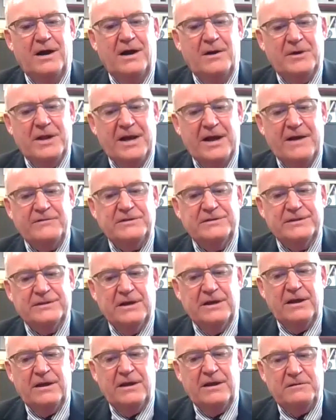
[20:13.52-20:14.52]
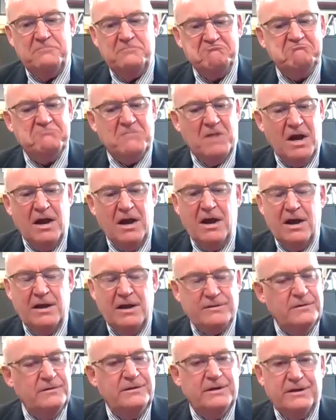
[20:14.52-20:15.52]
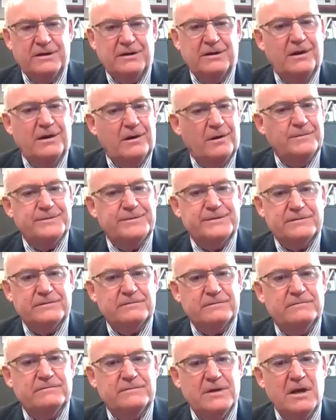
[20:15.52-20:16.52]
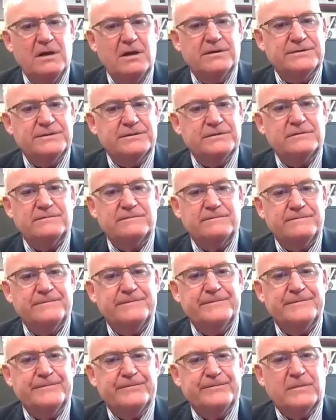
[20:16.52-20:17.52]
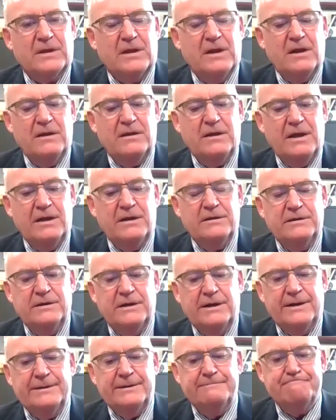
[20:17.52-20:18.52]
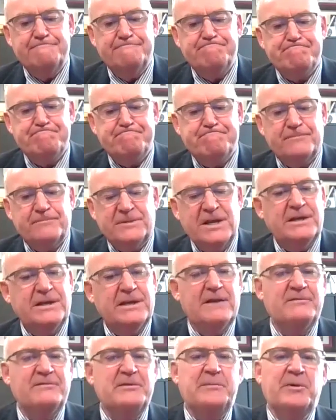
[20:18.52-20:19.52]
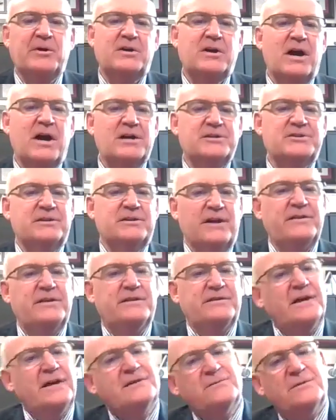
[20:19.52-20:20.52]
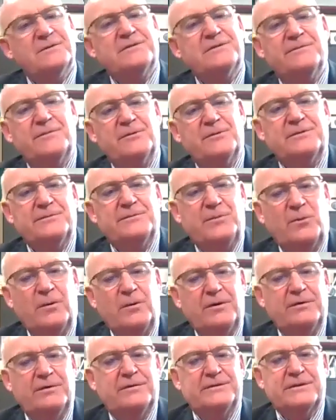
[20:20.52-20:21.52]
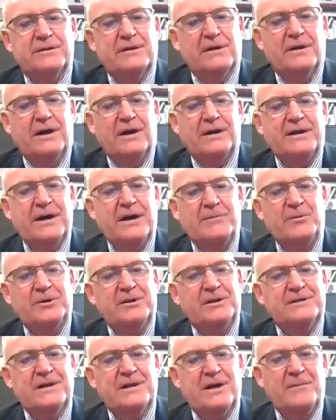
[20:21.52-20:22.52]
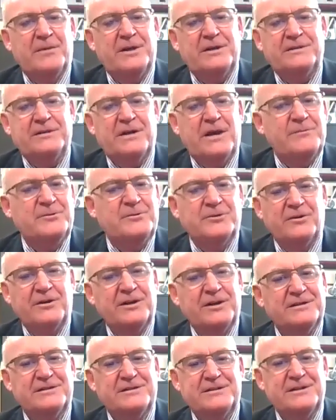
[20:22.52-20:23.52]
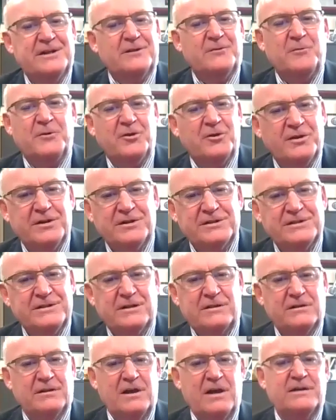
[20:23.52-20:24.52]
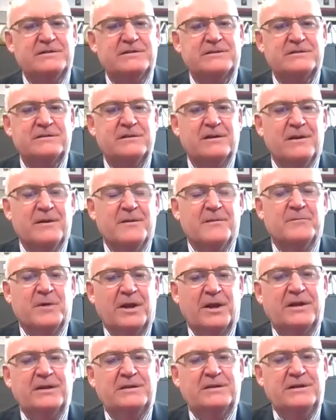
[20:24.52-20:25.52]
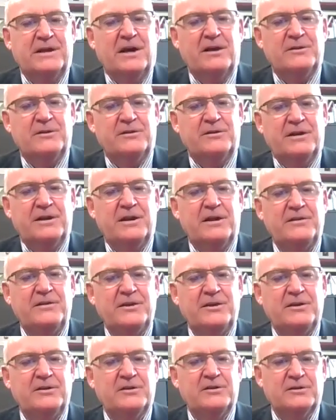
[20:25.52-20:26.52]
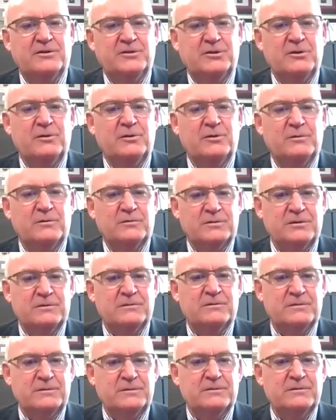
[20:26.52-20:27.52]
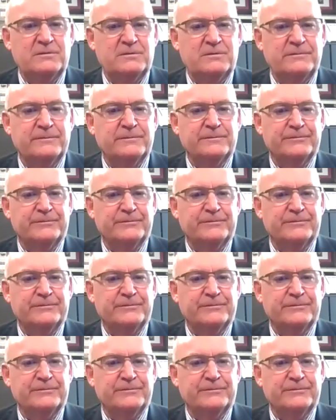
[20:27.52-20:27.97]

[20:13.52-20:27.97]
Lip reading: I would have to say I do think it helps. Yes. And taking every precaution, I think that's what's the most important. I can't predict how many times you're going to get sick or whether you're going to get sick less, but I can tell you that anything you can do to